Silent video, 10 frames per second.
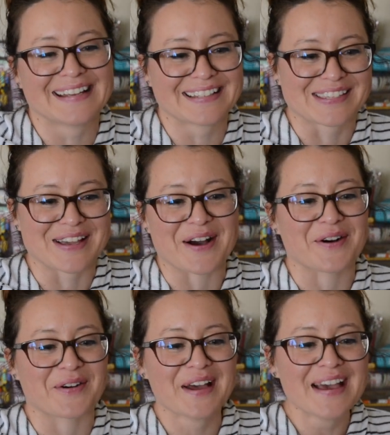
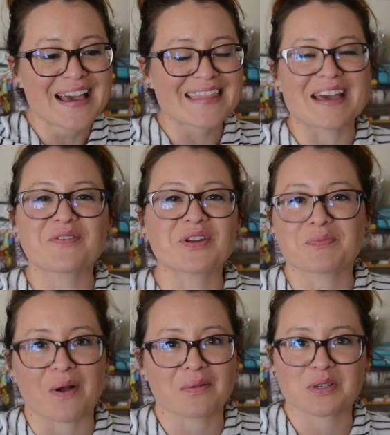so they would
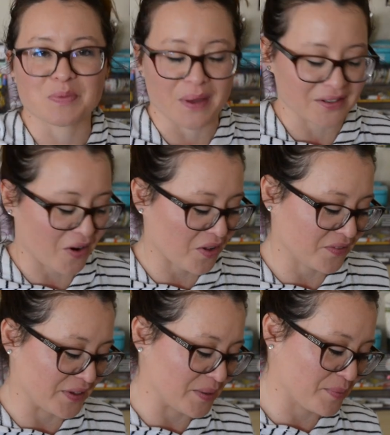have probably spent all
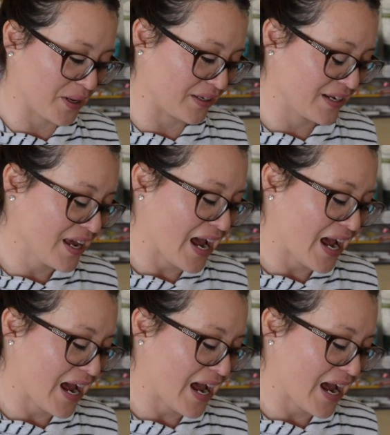of it, but